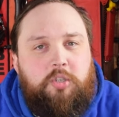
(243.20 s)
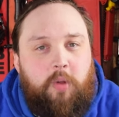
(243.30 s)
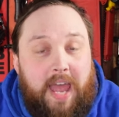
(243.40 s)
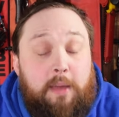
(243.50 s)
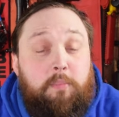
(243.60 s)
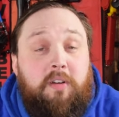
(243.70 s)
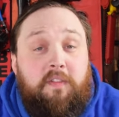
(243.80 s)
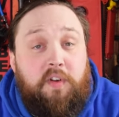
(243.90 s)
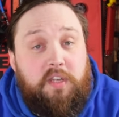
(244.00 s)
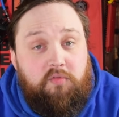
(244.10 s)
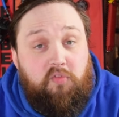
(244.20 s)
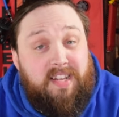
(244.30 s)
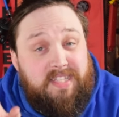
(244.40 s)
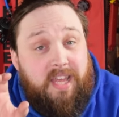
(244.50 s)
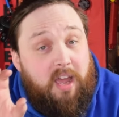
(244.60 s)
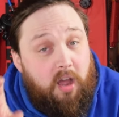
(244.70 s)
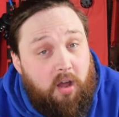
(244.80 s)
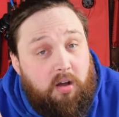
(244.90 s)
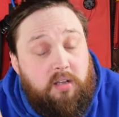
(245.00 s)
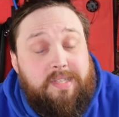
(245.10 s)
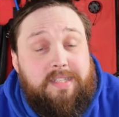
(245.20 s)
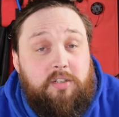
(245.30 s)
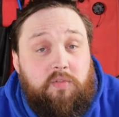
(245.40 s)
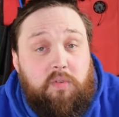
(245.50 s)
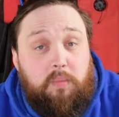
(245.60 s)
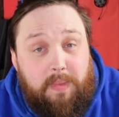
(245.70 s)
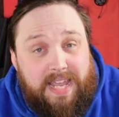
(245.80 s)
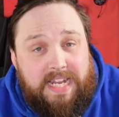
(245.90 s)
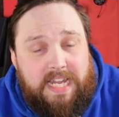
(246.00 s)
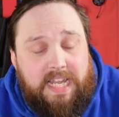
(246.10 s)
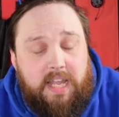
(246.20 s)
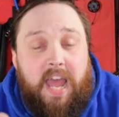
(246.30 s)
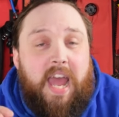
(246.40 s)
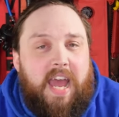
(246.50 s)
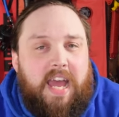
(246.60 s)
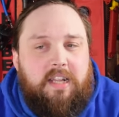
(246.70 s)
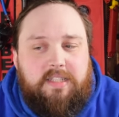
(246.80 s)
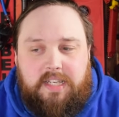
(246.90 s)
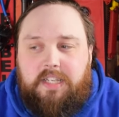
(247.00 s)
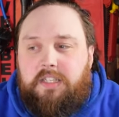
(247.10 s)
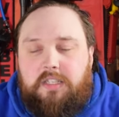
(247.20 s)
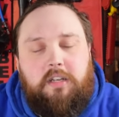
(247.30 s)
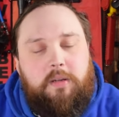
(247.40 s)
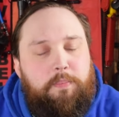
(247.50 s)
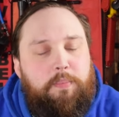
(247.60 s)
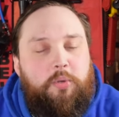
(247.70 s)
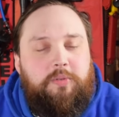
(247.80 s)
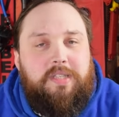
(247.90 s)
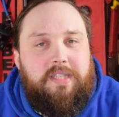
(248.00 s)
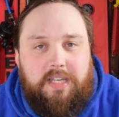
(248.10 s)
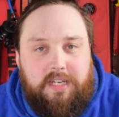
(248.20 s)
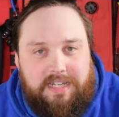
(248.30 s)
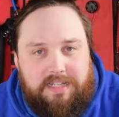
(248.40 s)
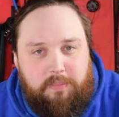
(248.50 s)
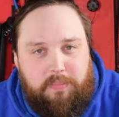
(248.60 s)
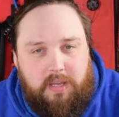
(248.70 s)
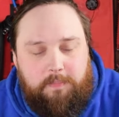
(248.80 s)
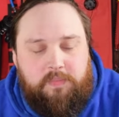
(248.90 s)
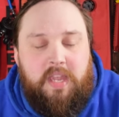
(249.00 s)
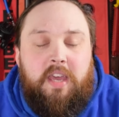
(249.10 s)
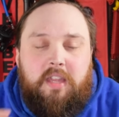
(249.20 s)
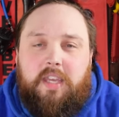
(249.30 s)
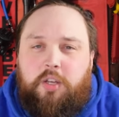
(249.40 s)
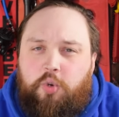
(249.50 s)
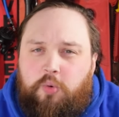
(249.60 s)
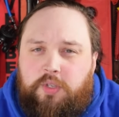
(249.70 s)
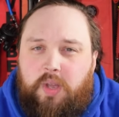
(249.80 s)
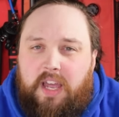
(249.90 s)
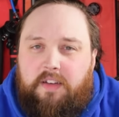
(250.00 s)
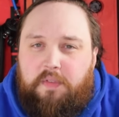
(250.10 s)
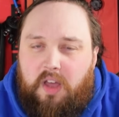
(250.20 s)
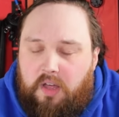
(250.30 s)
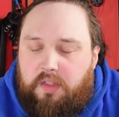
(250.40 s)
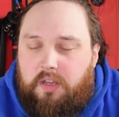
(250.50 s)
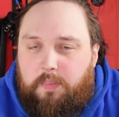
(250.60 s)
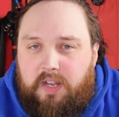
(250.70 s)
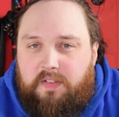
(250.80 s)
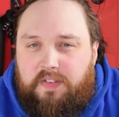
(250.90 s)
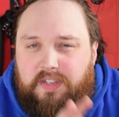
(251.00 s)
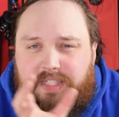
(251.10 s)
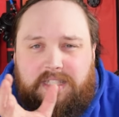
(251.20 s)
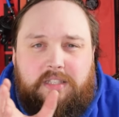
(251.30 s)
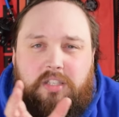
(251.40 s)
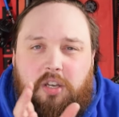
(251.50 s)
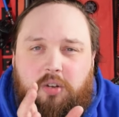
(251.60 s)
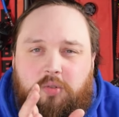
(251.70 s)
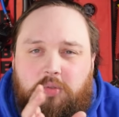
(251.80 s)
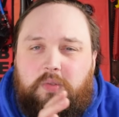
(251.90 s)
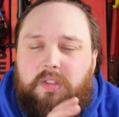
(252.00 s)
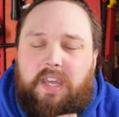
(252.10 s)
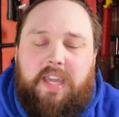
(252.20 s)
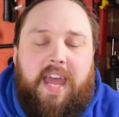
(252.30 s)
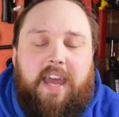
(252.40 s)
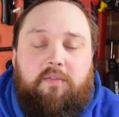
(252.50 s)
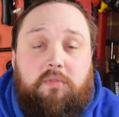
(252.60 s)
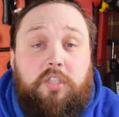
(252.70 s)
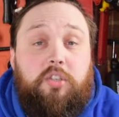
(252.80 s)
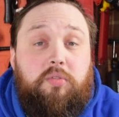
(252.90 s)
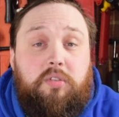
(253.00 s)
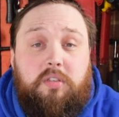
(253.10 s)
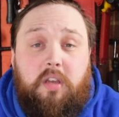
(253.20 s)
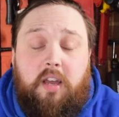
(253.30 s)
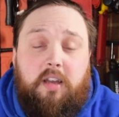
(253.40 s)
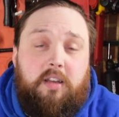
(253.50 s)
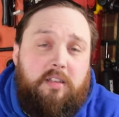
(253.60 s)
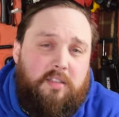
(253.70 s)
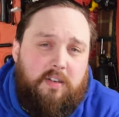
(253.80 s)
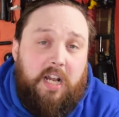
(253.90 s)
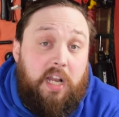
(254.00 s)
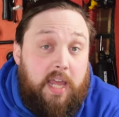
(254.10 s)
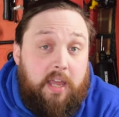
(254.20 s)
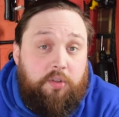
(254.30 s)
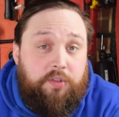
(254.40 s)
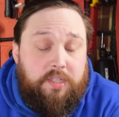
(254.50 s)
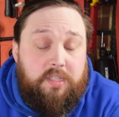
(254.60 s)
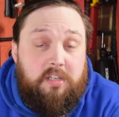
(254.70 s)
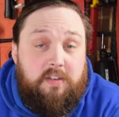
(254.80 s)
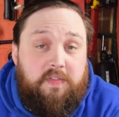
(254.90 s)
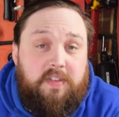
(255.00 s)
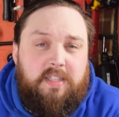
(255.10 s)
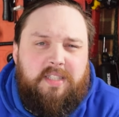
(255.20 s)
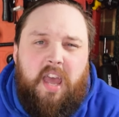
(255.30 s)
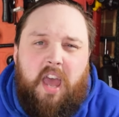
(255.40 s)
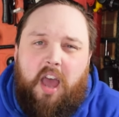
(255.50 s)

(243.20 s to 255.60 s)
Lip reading: to amplify the reds that are still remaining, and it just kind of boosts it a little bit. They can also have other benefits, so they can reduce sort of glare on the surface,